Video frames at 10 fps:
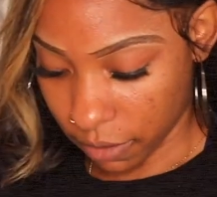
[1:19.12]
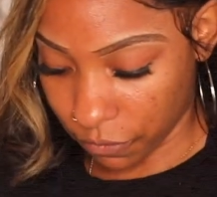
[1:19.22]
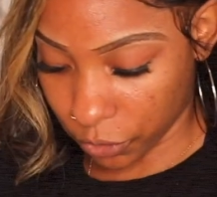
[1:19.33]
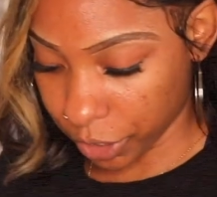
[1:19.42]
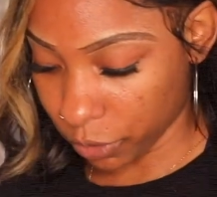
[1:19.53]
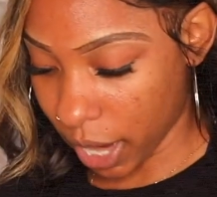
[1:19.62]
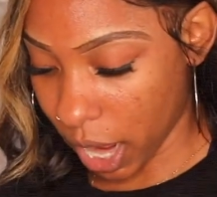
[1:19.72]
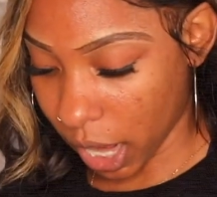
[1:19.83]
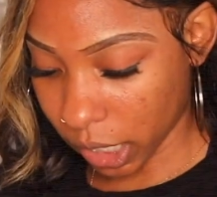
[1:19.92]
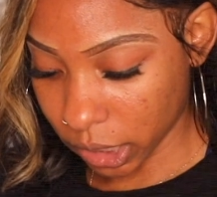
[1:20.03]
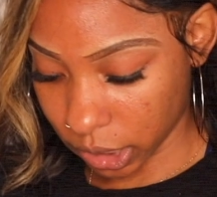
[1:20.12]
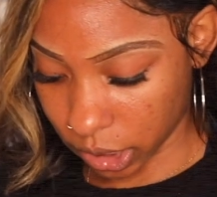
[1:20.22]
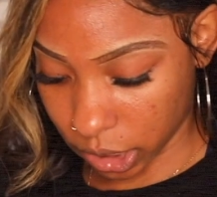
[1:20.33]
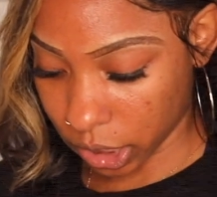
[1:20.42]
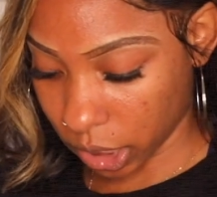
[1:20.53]
for you guys.
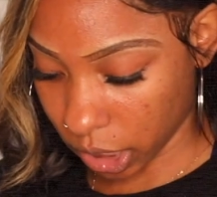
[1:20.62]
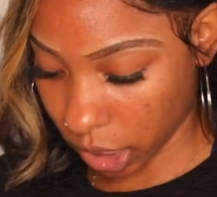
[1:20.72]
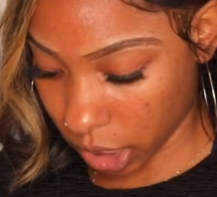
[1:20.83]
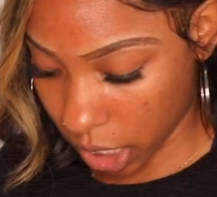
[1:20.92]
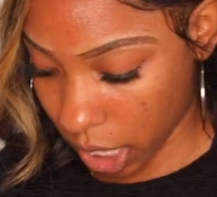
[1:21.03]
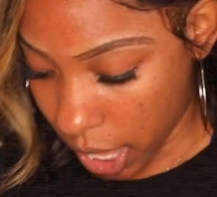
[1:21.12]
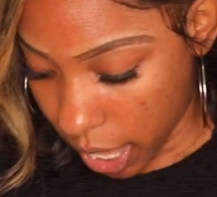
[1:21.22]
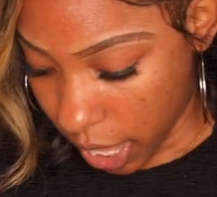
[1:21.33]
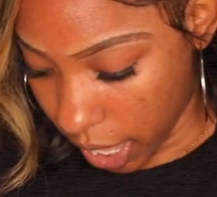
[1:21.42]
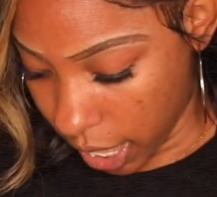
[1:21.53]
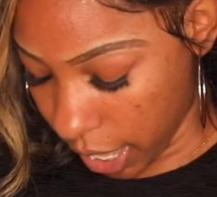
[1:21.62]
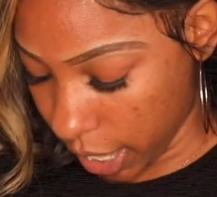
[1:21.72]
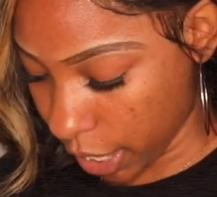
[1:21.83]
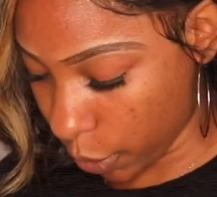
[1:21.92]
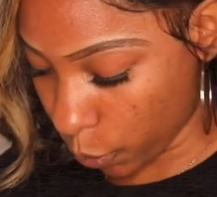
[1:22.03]

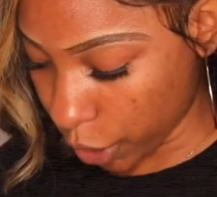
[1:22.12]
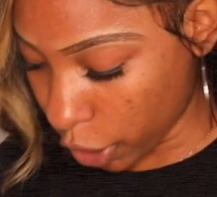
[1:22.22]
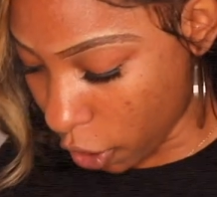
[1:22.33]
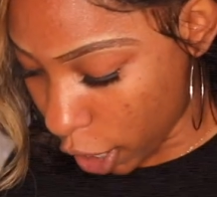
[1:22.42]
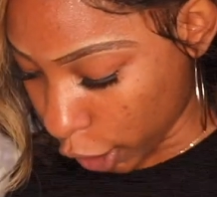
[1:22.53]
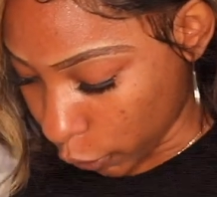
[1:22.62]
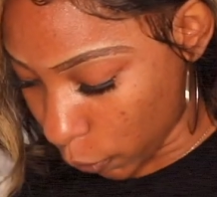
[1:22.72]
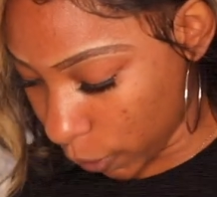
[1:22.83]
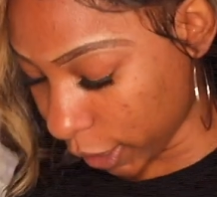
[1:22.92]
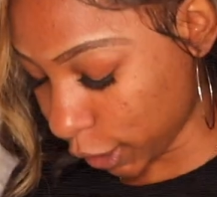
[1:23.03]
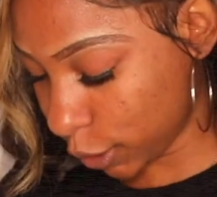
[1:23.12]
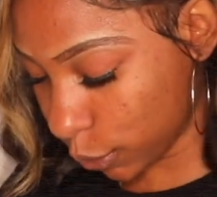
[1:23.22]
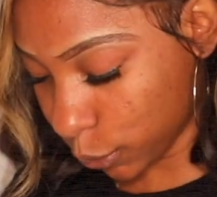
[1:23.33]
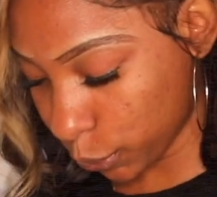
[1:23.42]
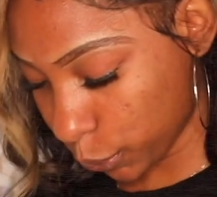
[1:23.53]
And we are going to